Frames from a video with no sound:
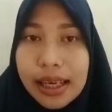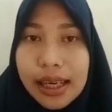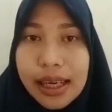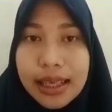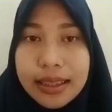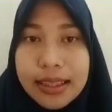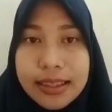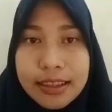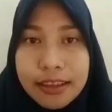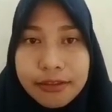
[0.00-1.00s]

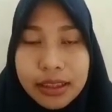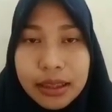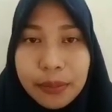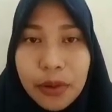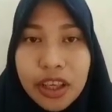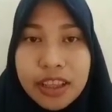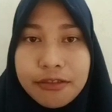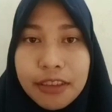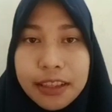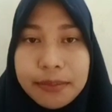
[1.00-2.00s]

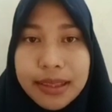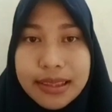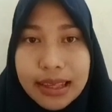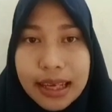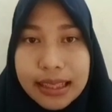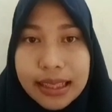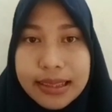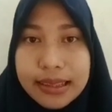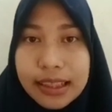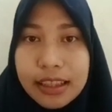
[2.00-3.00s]
87.5%
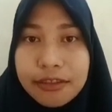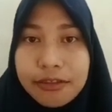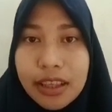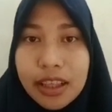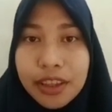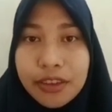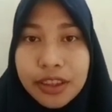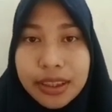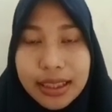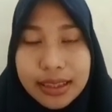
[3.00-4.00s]
is in very
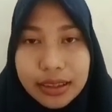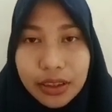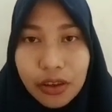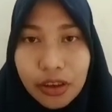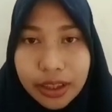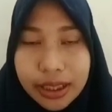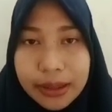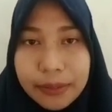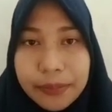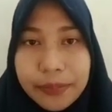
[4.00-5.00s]
good
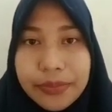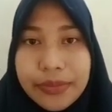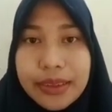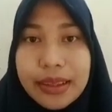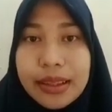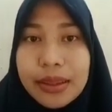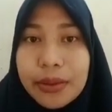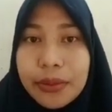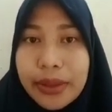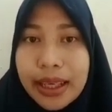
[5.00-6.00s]
category.
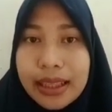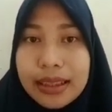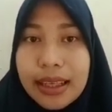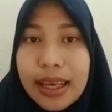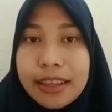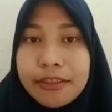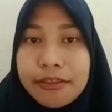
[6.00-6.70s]
Well, and